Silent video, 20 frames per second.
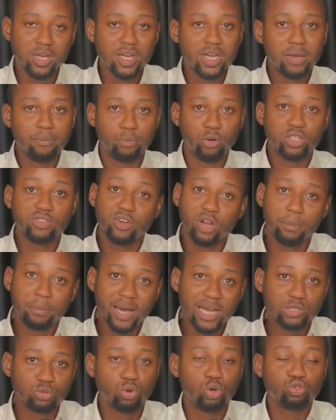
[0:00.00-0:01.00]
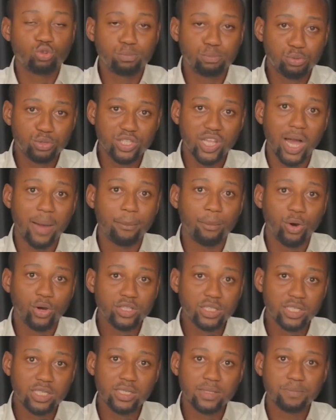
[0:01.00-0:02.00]
because developers want to put their
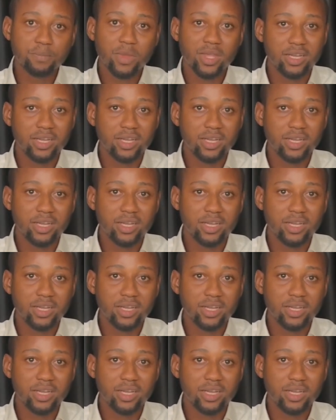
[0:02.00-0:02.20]
money